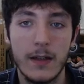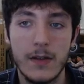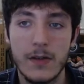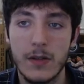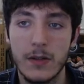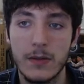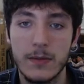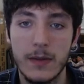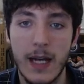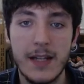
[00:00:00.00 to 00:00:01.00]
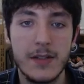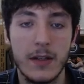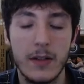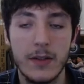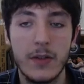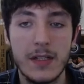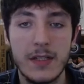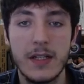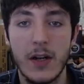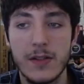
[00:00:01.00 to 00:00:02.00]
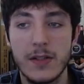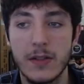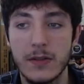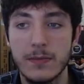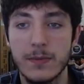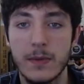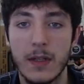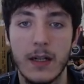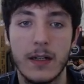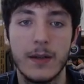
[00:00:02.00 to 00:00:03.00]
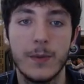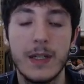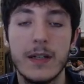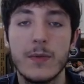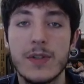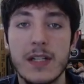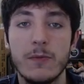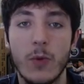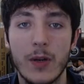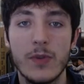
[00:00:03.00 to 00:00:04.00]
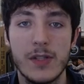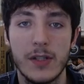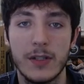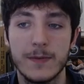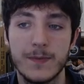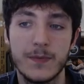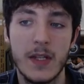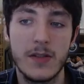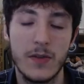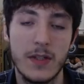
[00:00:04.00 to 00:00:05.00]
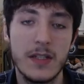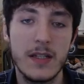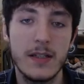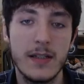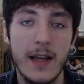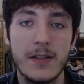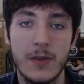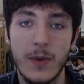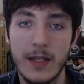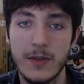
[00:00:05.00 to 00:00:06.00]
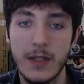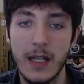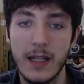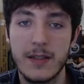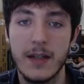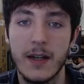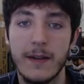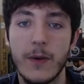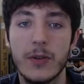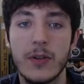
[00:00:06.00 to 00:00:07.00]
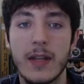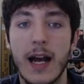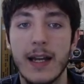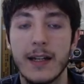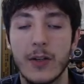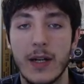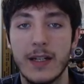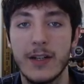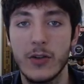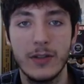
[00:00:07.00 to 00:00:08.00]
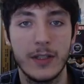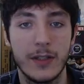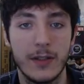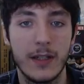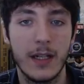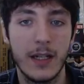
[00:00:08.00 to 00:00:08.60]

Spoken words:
So as you can see also, we did receive one result. So this test directory is a folder that I had created earlier.